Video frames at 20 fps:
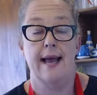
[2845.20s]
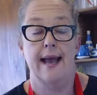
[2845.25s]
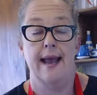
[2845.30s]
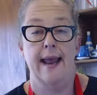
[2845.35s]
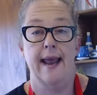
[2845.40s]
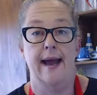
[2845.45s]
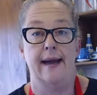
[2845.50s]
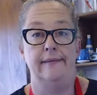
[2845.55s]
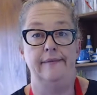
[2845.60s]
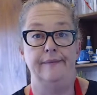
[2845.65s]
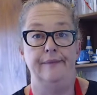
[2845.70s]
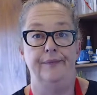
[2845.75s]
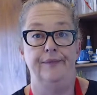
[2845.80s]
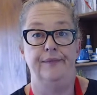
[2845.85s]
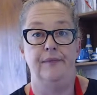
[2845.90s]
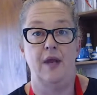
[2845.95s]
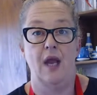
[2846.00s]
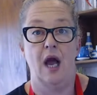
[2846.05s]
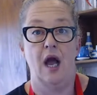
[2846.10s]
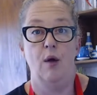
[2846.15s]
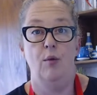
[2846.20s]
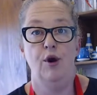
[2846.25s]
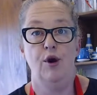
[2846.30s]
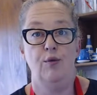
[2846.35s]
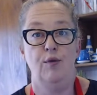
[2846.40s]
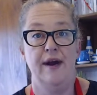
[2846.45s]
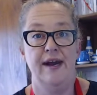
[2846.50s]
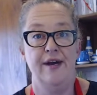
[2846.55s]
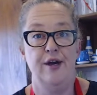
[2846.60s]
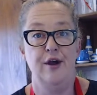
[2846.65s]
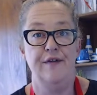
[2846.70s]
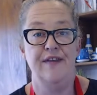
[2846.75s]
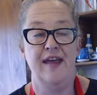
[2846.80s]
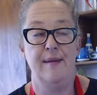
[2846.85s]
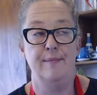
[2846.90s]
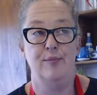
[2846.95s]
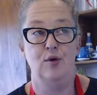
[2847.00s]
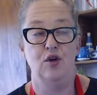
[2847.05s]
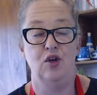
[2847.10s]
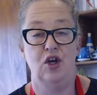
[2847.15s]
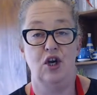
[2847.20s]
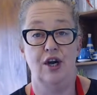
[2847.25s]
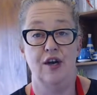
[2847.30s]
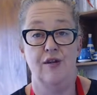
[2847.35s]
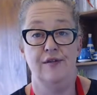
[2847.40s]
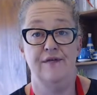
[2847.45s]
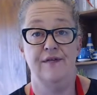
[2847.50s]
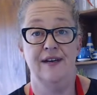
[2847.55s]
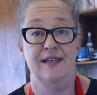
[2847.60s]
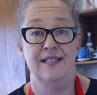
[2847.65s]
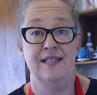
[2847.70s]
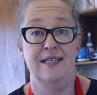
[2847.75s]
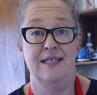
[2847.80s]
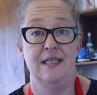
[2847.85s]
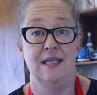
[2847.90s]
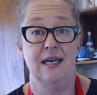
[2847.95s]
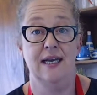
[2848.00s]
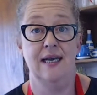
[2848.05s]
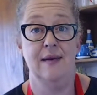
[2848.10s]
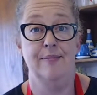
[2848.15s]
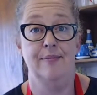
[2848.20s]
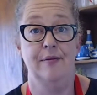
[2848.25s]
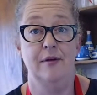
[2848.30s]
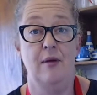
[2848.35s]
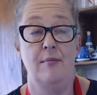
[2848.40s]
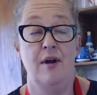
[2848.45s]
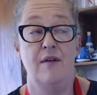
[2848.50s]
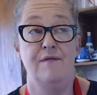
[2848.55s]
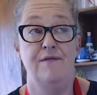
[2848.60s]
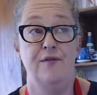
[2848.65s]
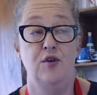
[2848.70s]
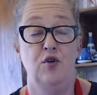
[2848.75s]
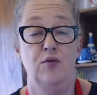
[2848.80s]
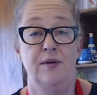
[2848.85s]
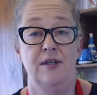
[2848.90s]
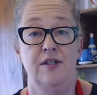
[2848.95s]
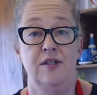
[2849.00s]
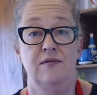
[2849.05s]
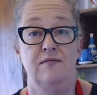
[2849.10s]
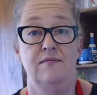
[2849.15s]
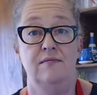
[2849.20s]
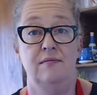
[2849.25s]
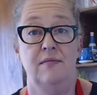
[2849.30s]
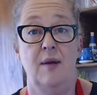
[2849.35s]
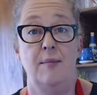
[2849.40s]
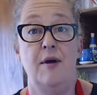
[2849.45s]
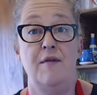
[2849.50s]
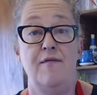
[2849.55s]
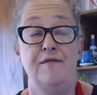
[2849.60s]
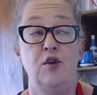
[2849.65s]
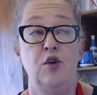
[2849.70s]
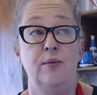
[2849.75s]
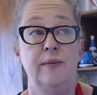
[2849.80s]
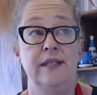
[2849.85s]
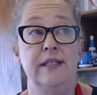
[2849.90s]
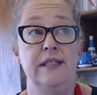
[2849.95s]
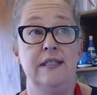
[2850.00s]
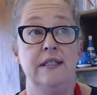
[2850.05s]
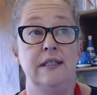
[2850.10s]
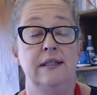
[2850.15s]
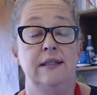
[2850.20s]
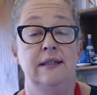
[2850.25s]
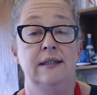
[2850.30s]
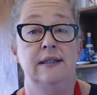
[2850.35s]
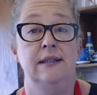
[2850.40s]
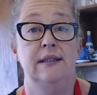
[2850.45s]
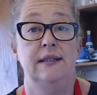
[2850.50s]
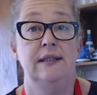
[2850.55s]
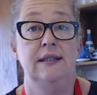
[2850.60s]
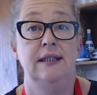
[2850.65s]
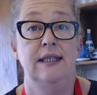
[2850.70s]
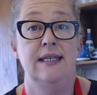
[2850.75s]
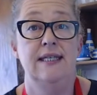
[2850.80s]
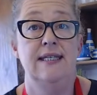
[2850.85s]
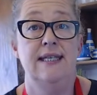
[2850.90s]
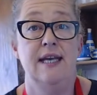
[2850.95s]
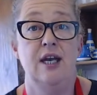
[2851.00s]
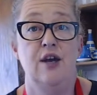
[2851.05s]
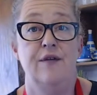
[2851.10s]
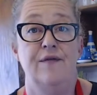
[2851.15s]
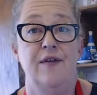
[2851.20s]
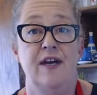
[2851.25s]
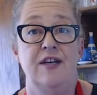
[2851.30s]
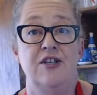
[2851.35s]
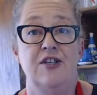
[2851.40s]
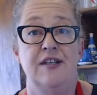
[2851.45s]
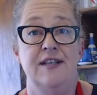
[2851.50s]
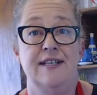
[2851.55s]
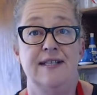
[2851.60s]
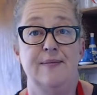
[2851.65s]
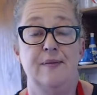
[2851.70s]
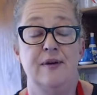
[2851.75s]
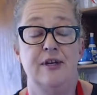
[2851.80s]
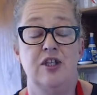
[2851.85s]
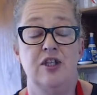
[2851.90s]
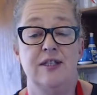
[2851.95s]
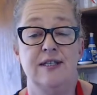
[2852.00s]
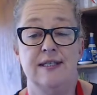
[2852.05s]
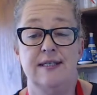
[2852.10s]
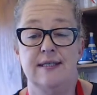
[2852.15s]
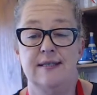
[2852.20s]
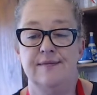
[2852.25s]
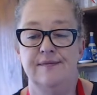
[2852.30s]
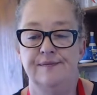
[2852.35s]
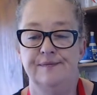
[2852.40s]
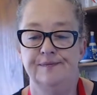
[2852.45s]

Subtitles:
Yeah. I want to read her that book, Go the Fuck to Sleep. I might film it and see her facial expressions.